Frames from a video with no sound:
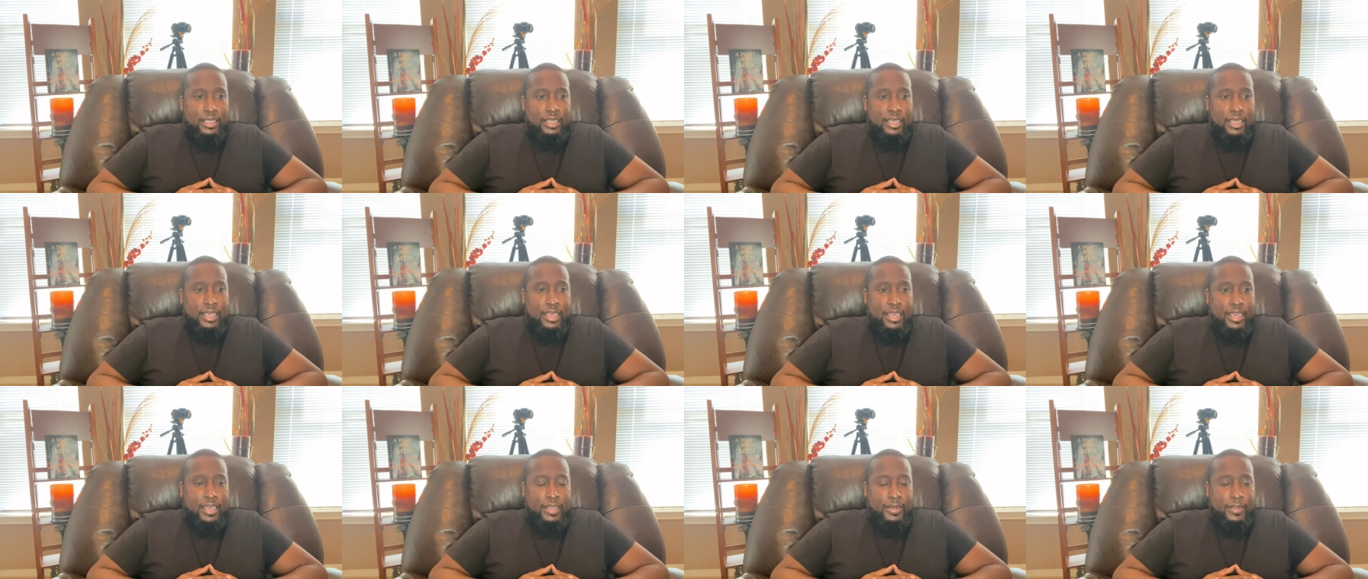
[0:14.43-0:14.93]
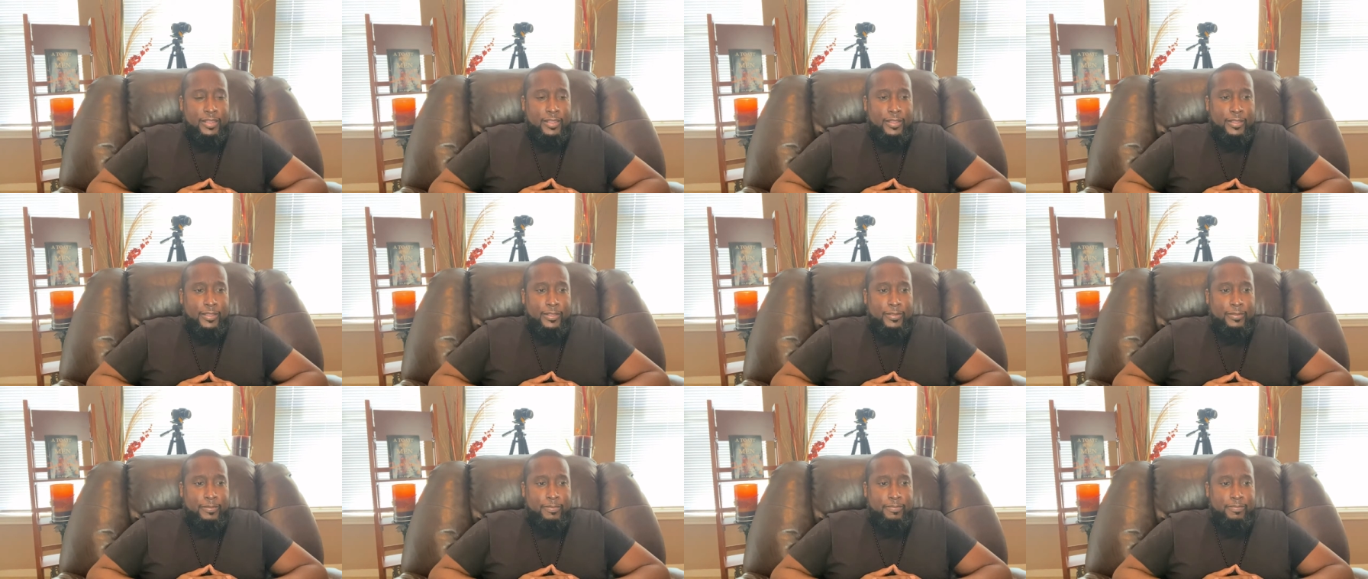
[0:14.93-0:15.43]
had
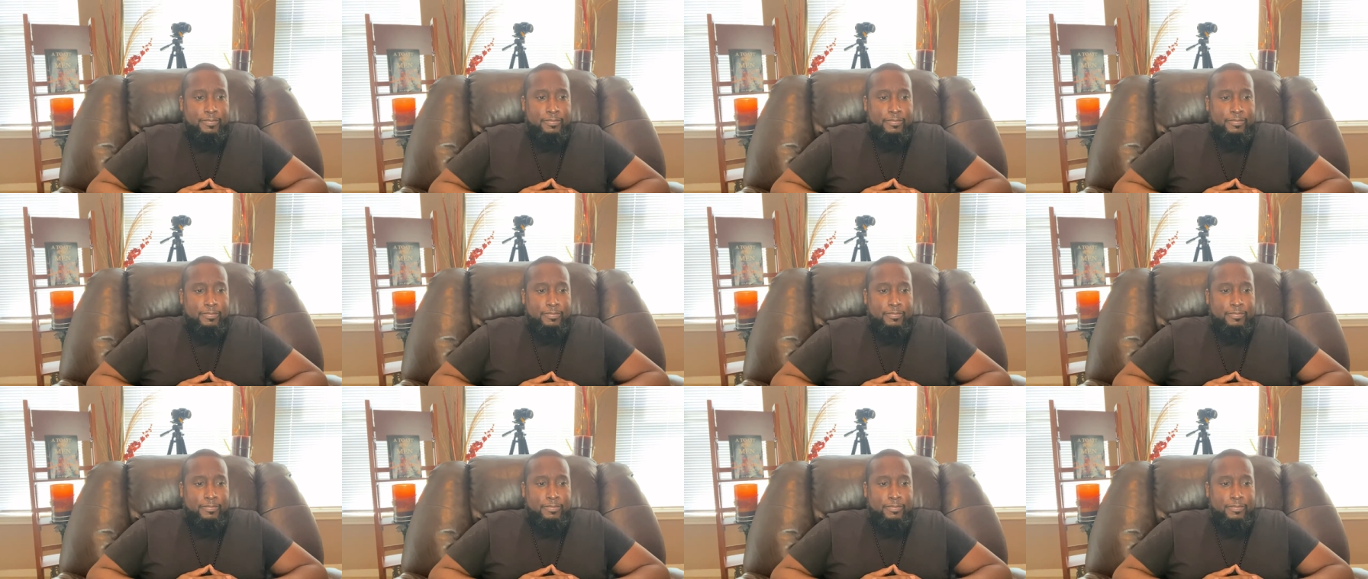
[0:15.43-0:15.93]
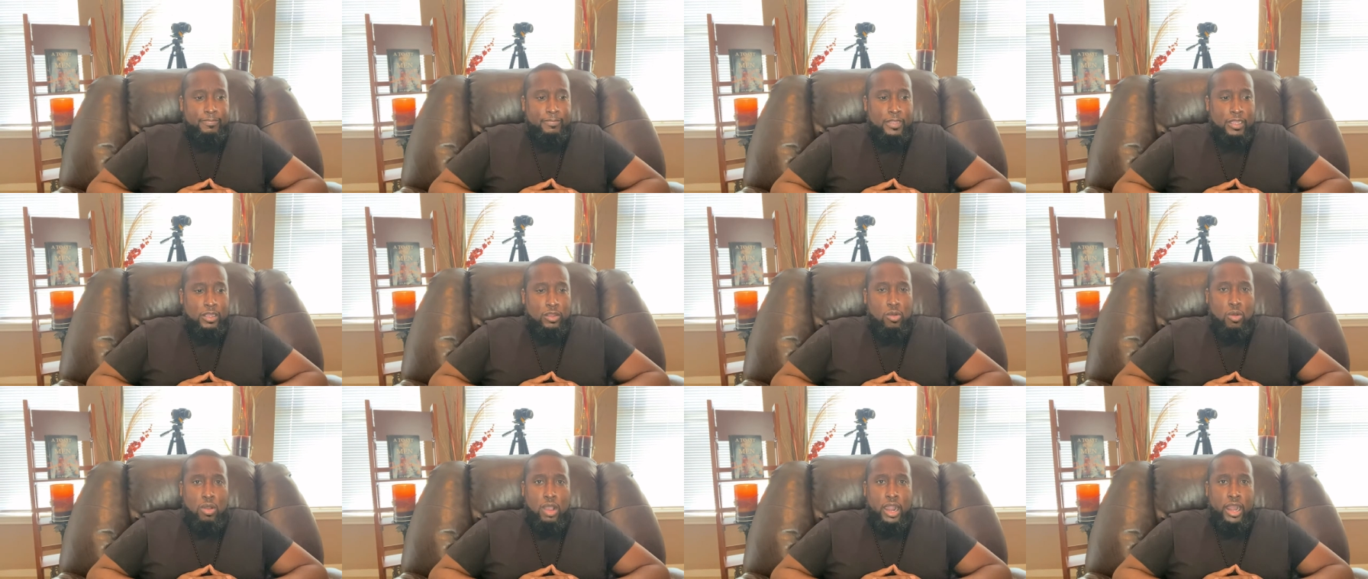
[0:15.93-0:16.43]

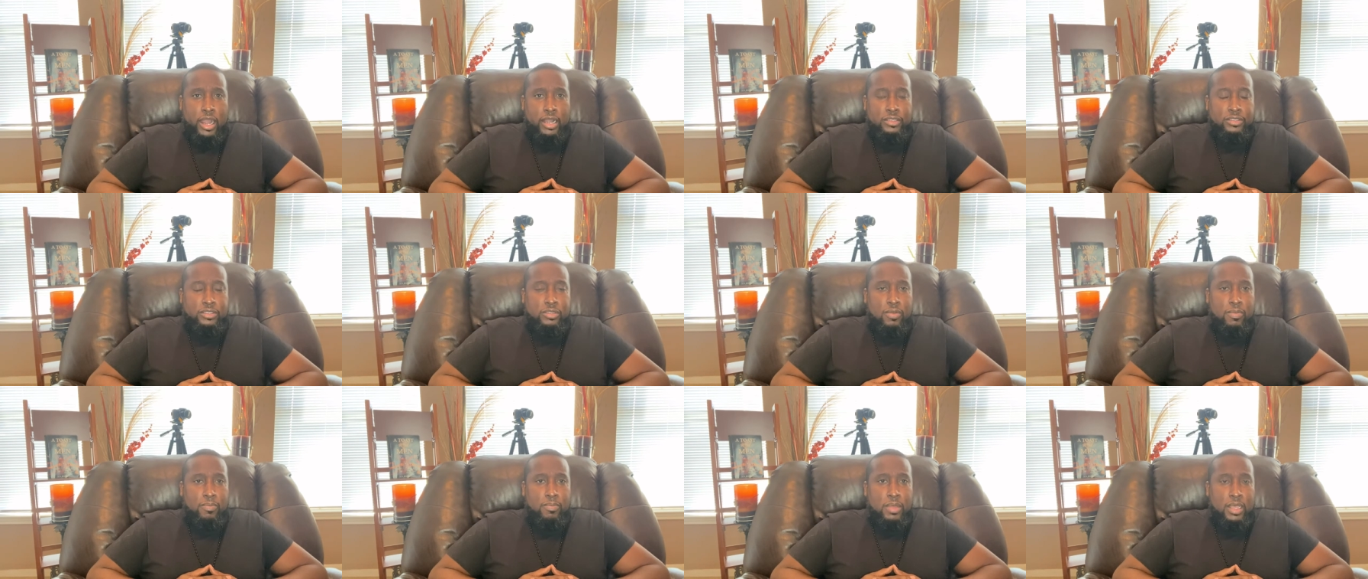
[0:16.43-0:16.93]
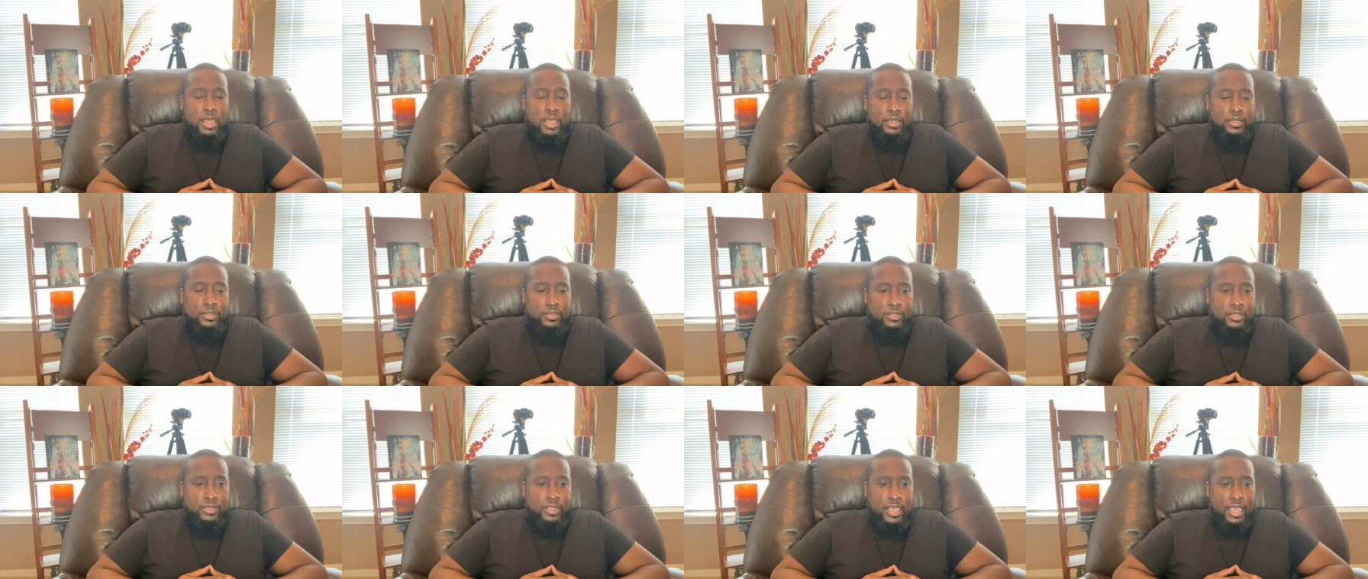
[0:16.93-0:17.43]
acquired so
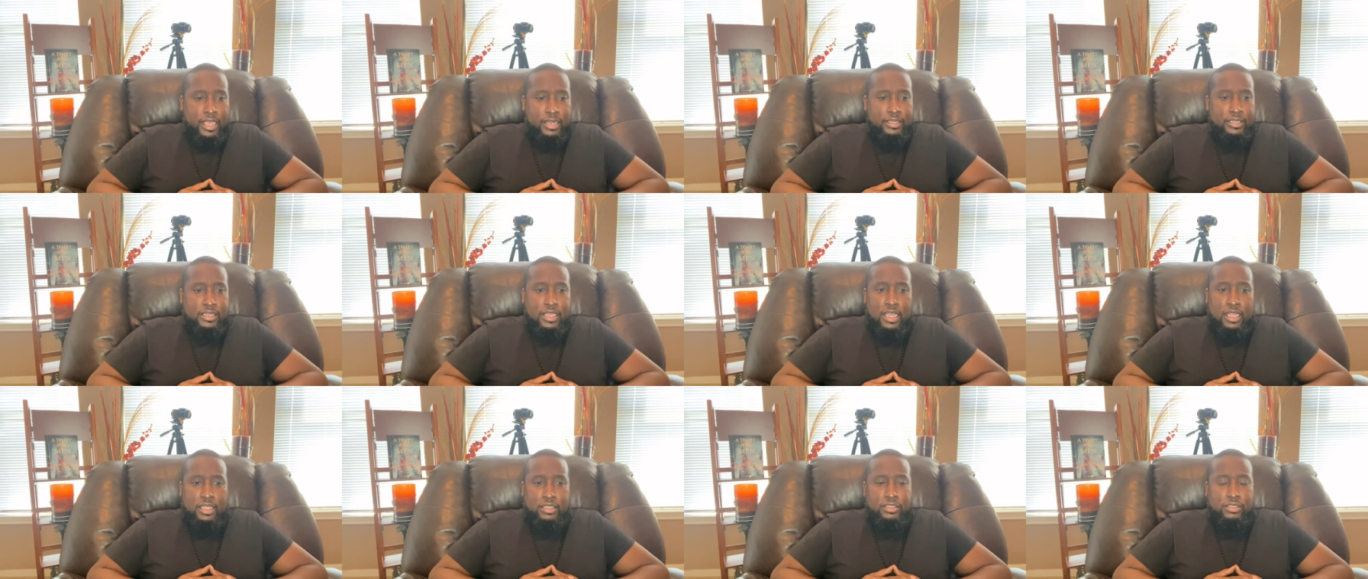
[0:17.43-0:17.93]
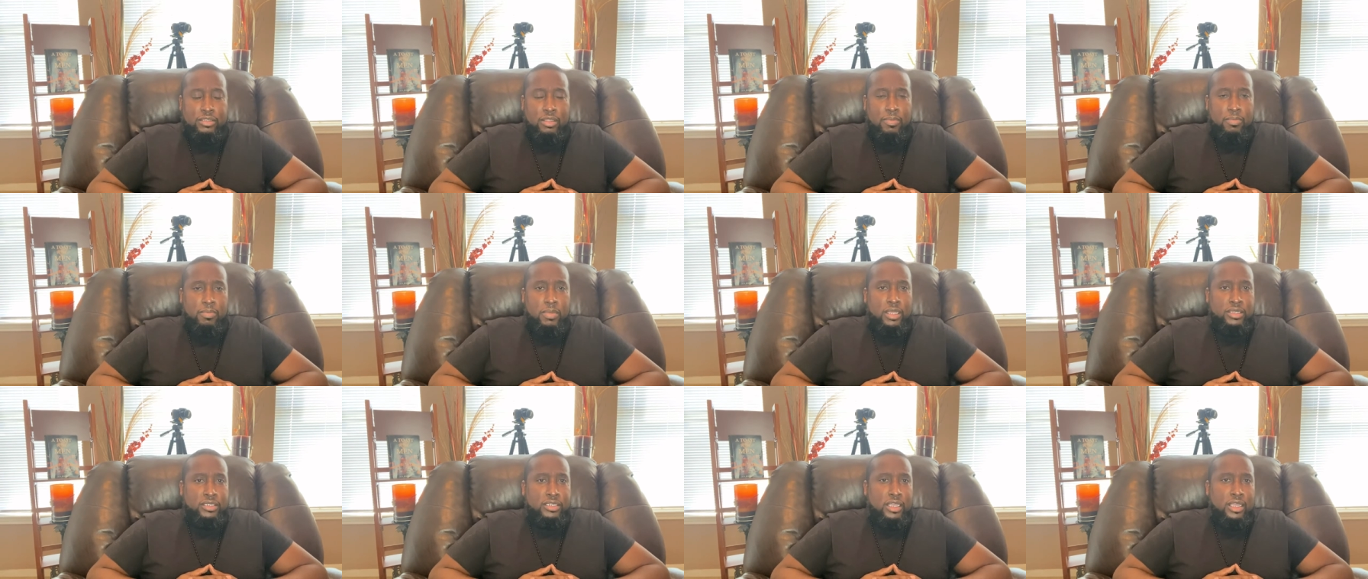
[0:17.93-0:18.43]
much, had done so
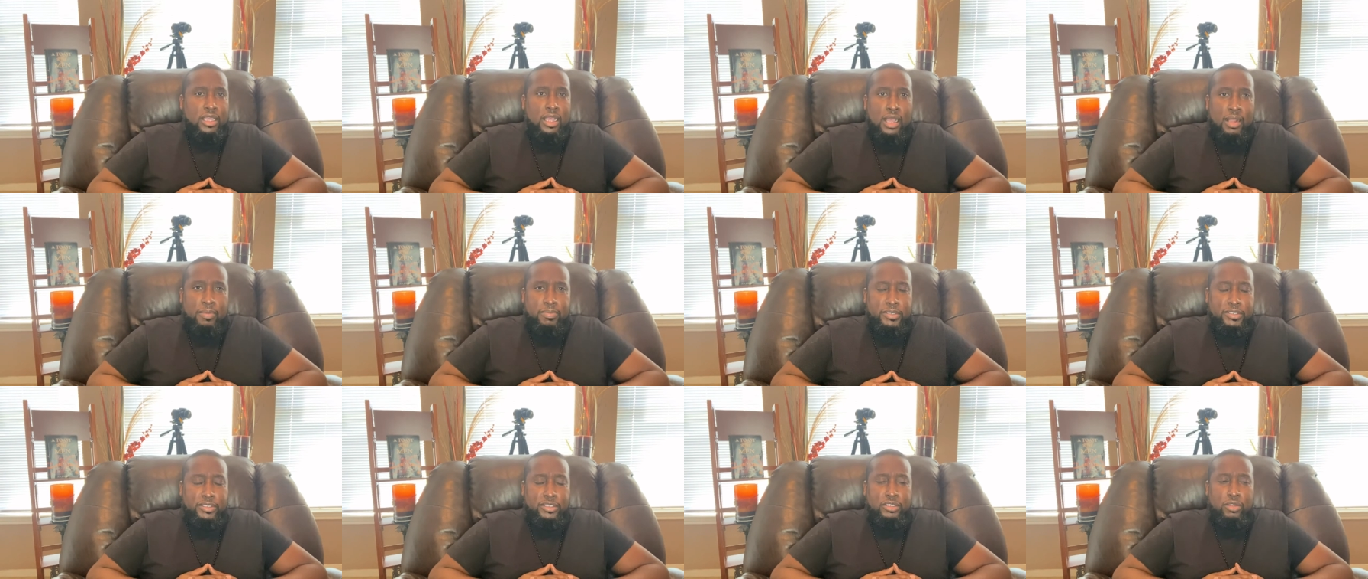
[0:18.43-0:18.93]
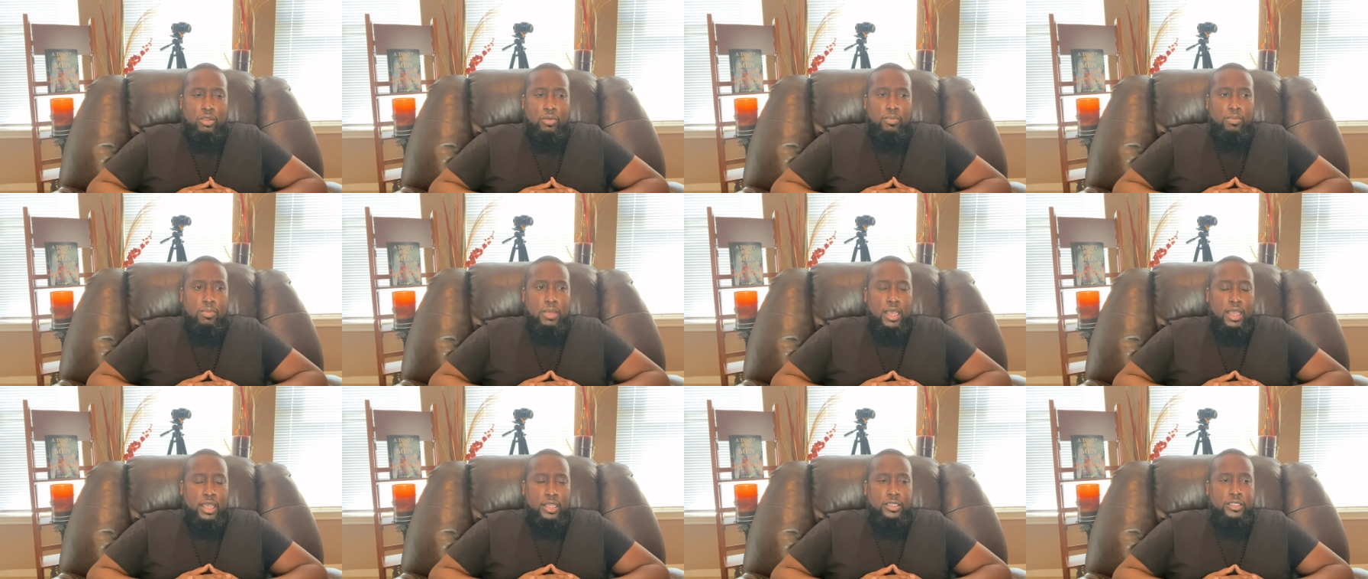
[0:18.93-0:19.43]
much, accomplished so
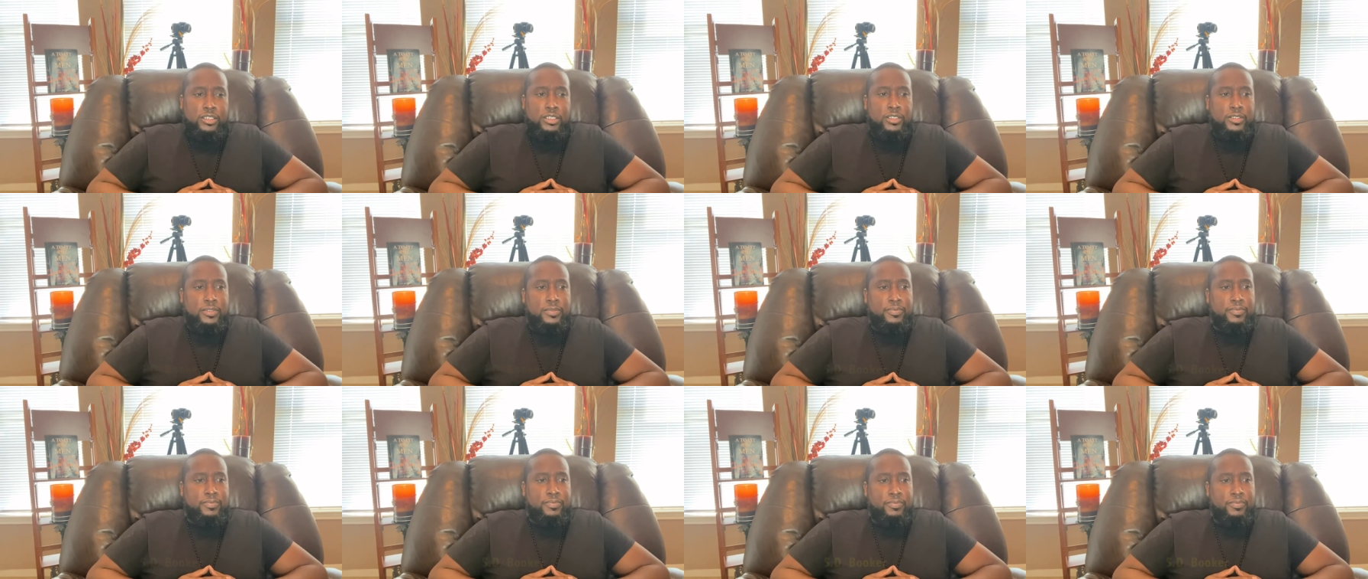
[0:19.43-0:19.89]
much.